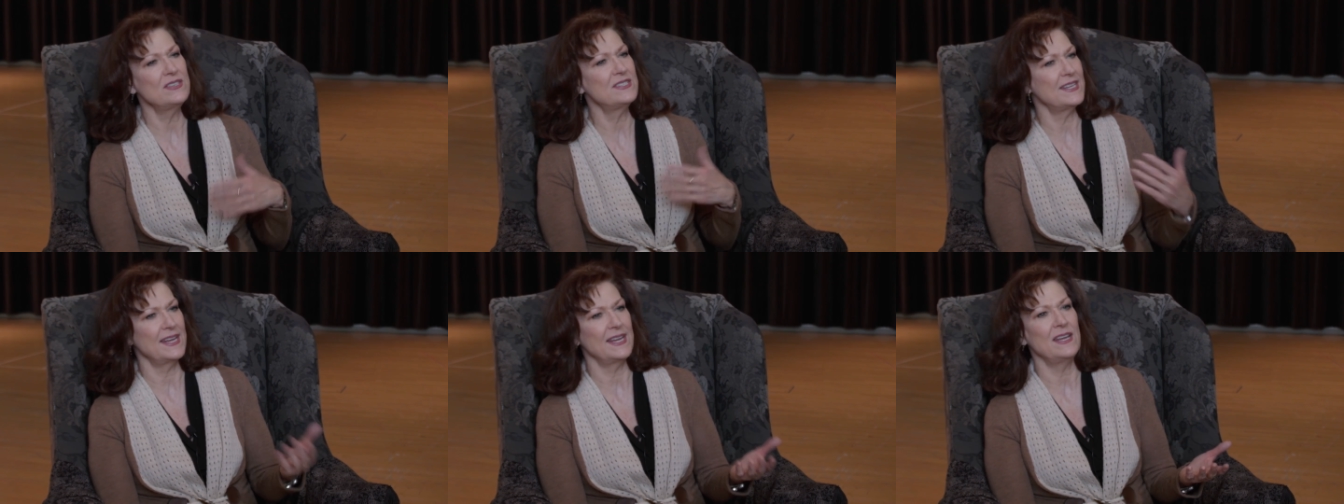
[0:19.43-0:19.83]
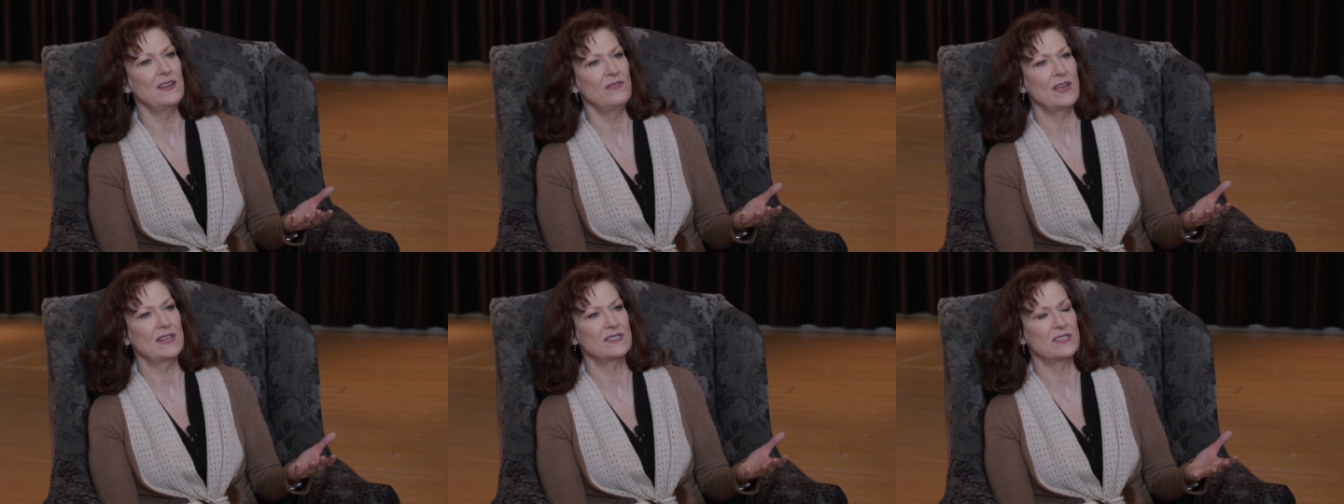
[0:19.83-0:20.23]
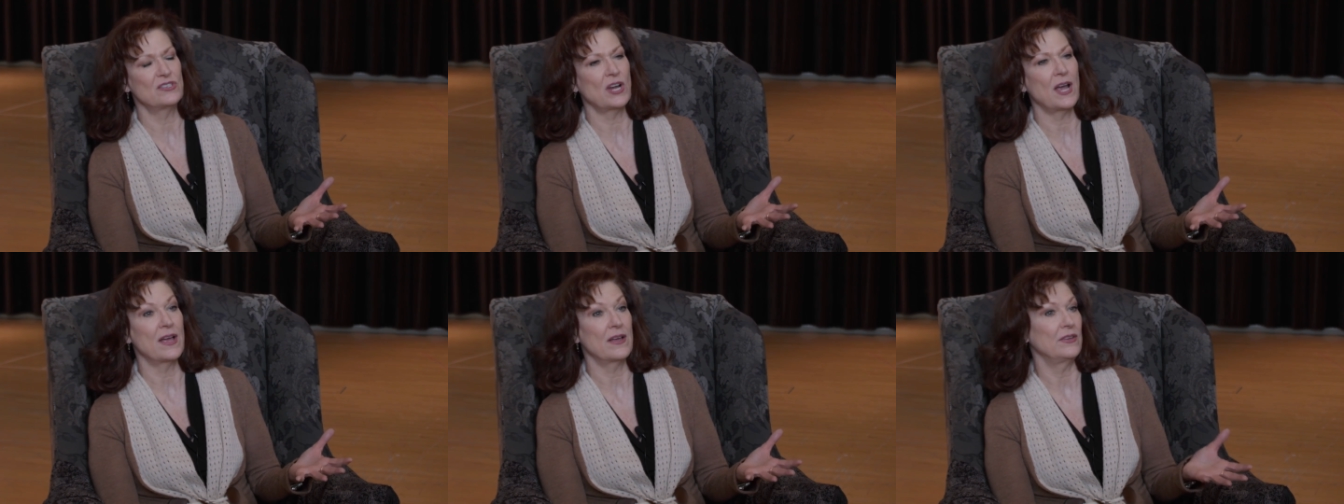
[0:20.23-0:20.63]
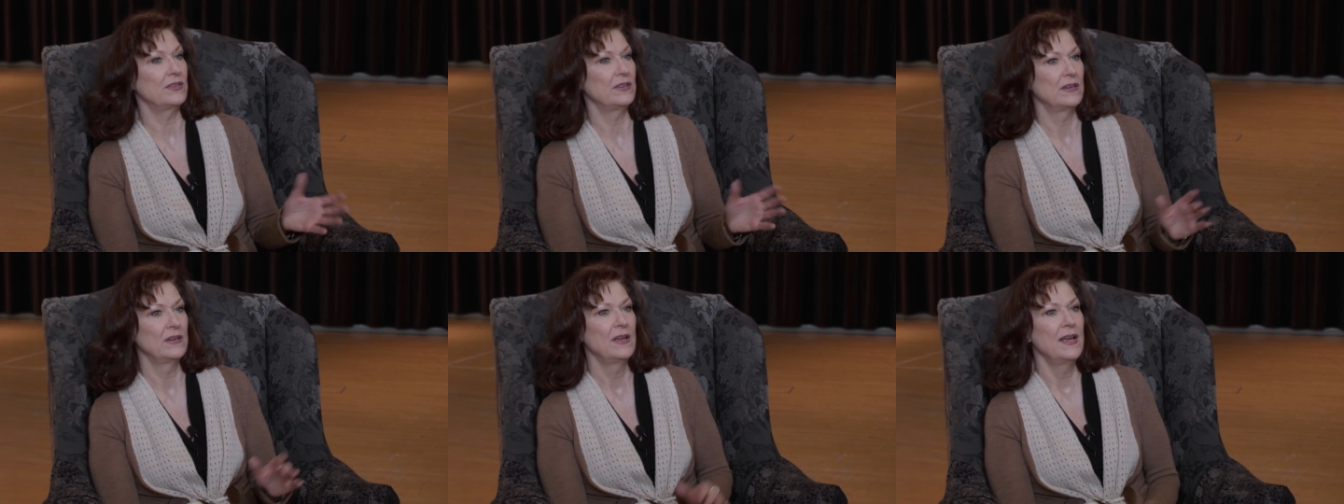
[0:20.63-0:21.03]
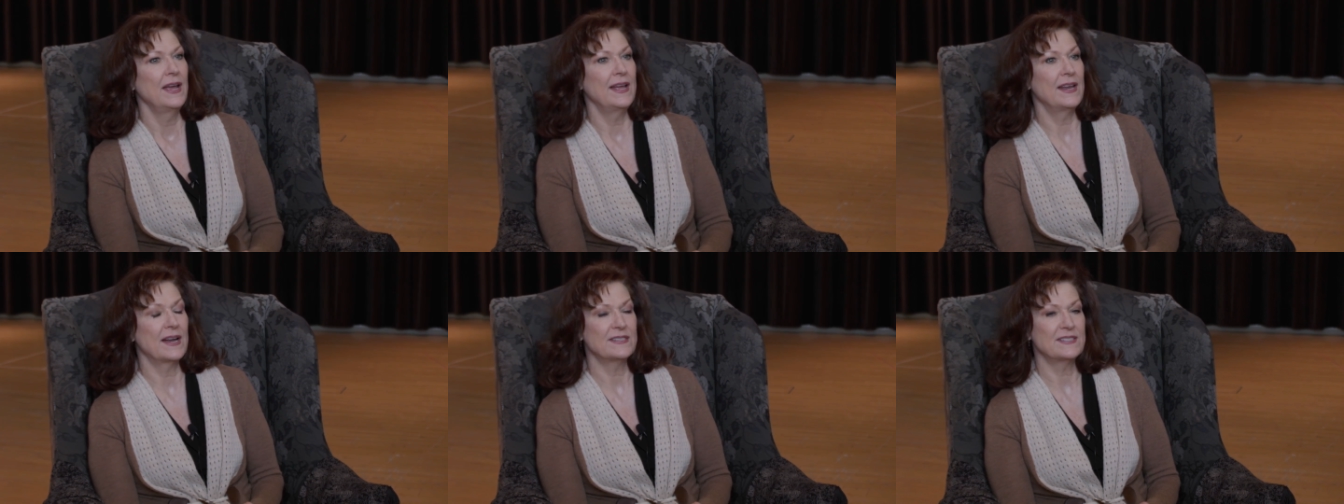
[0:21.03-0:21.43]
singing as a child,
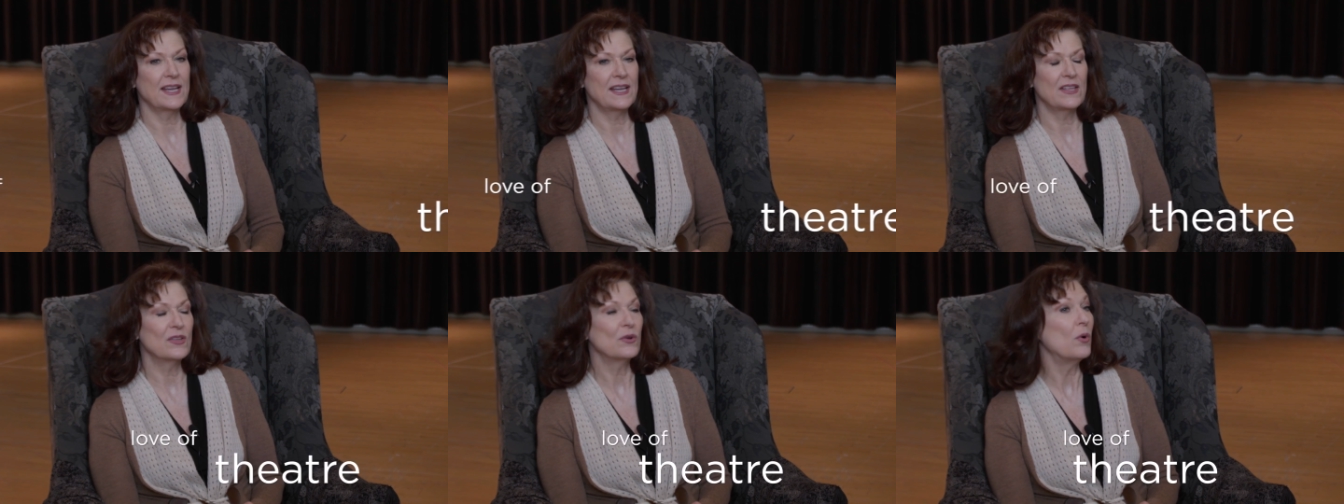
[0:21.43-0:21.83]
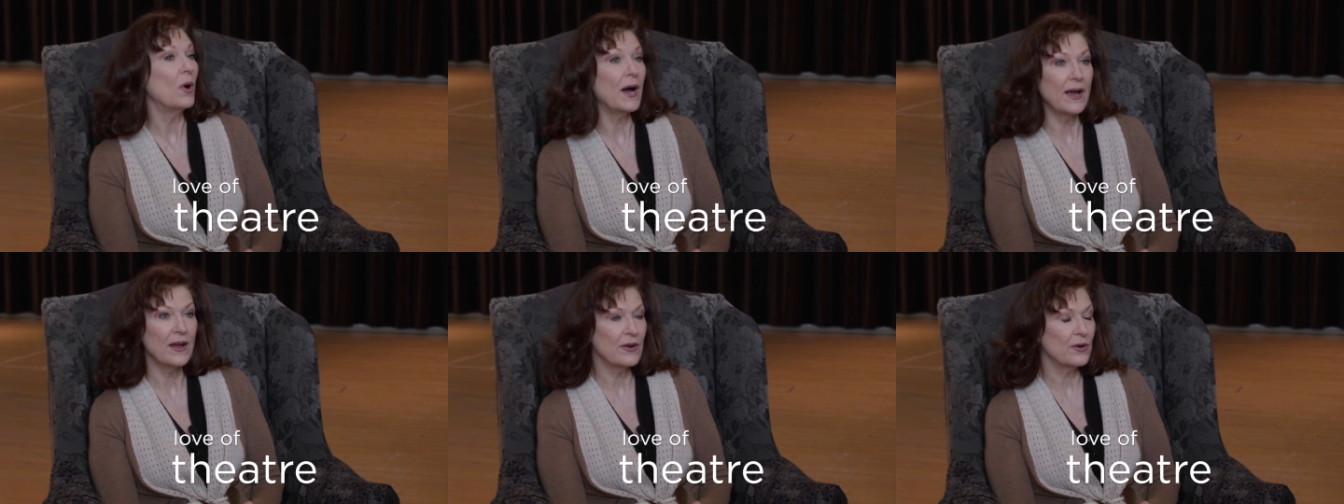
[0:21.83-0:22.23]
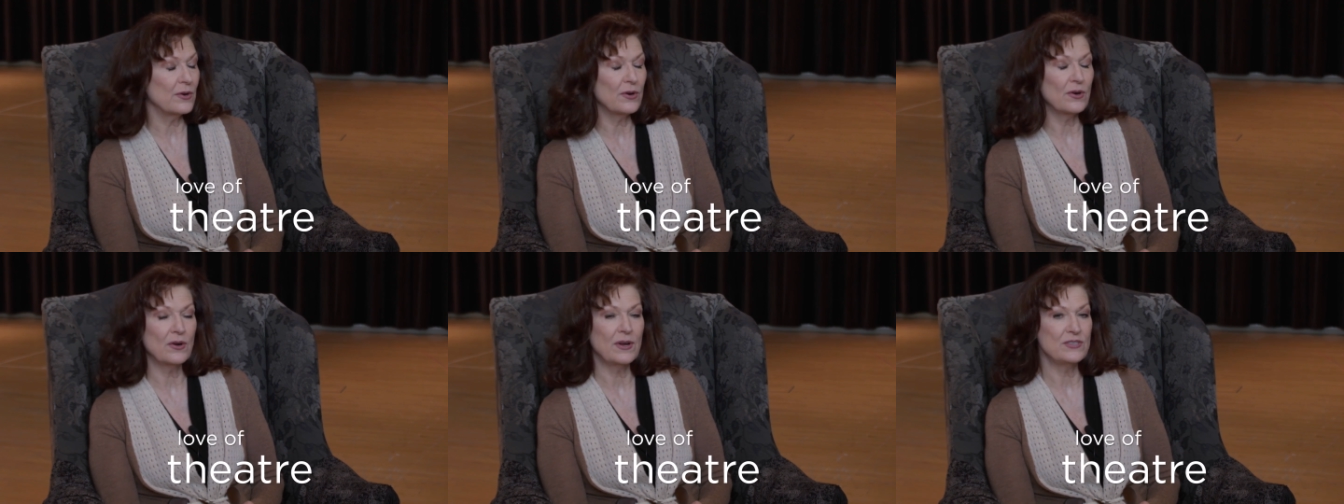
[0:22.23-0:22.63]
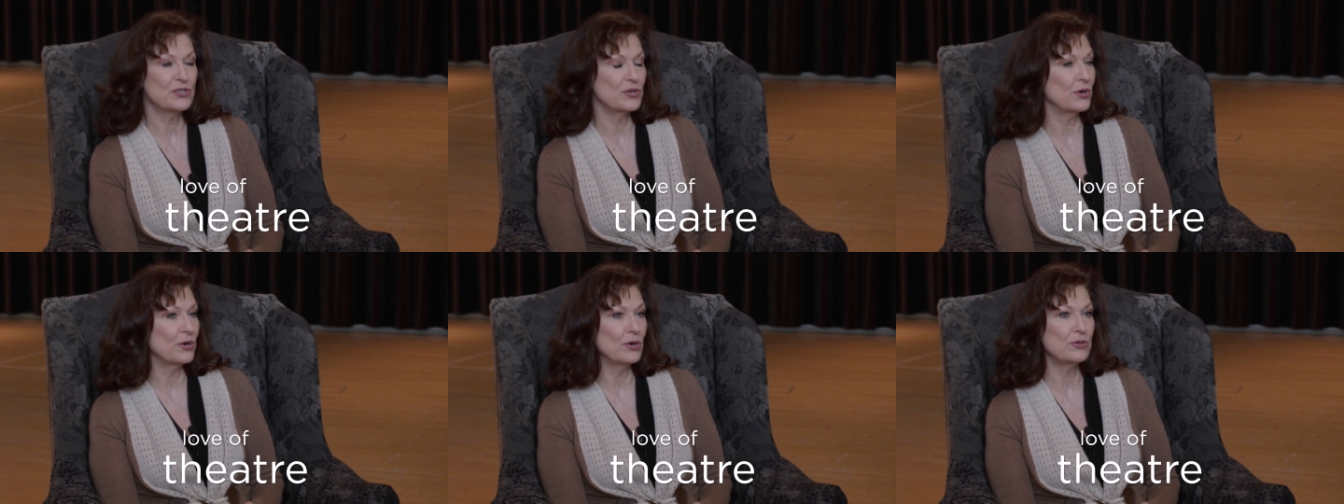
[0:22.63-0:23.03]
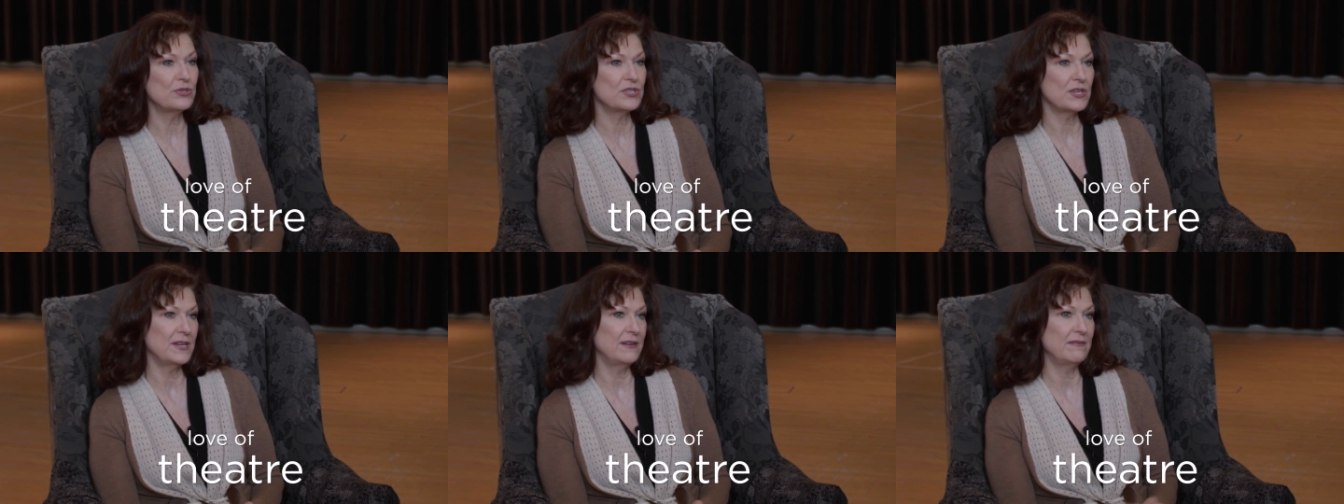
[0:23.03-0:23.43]
and I sang in the choir, at
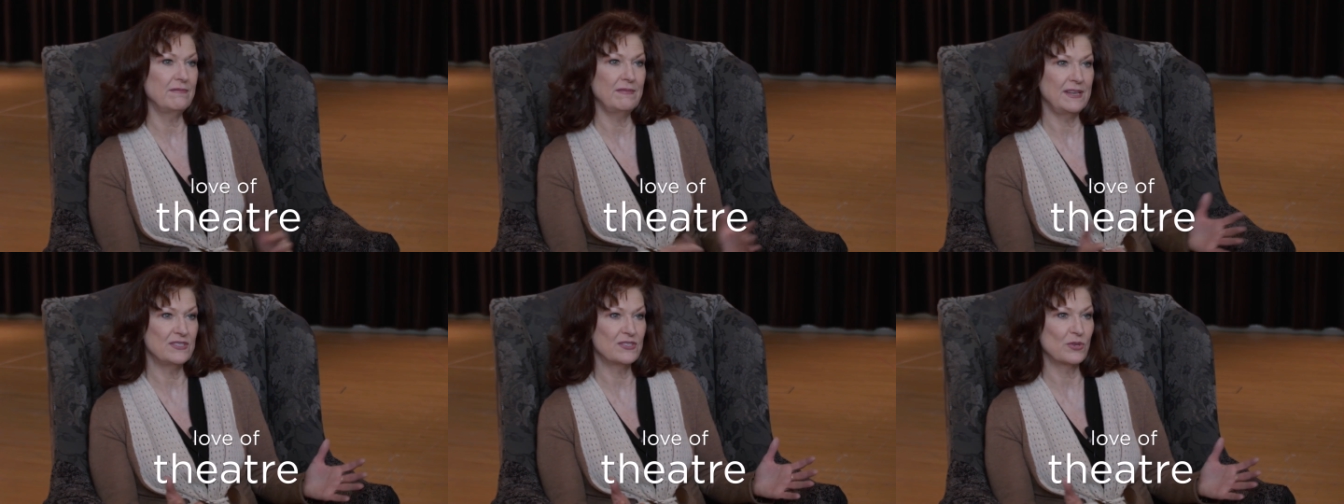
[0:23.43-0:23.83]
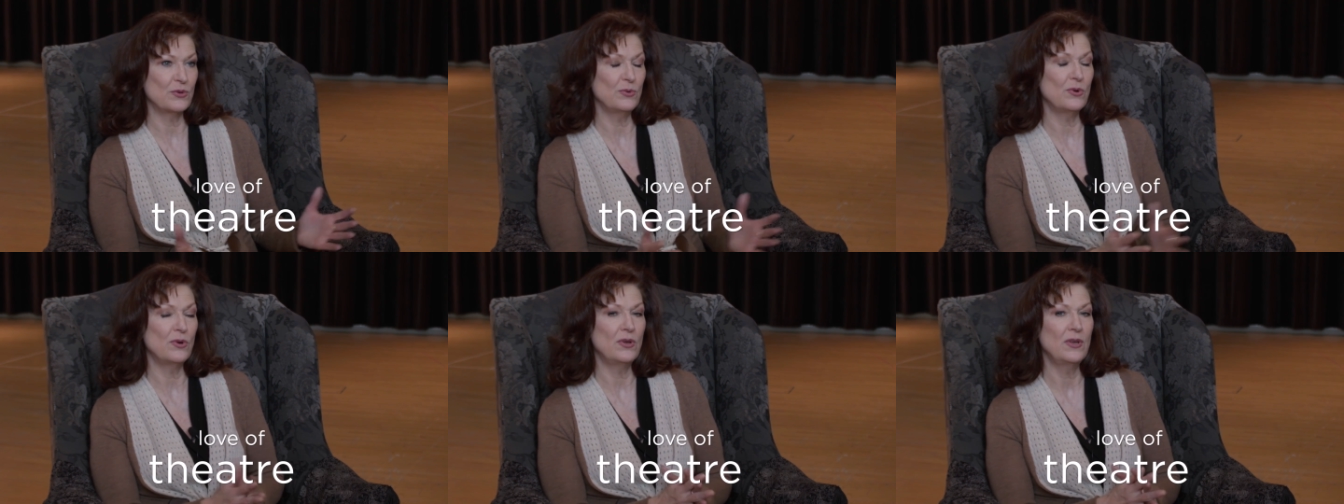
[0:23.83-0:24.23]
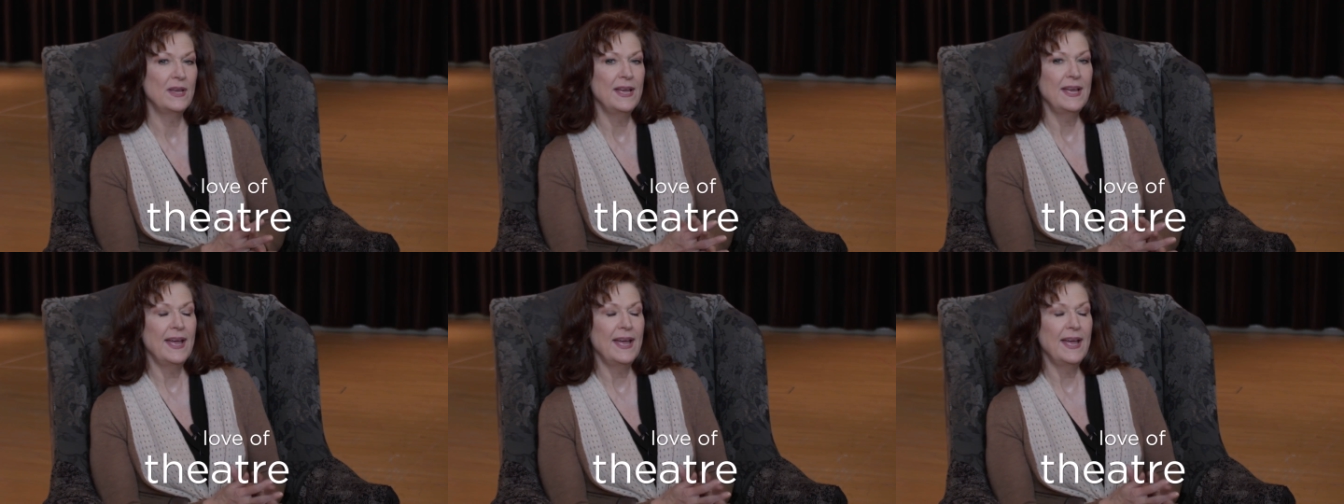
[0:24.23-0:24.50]
church, and in school.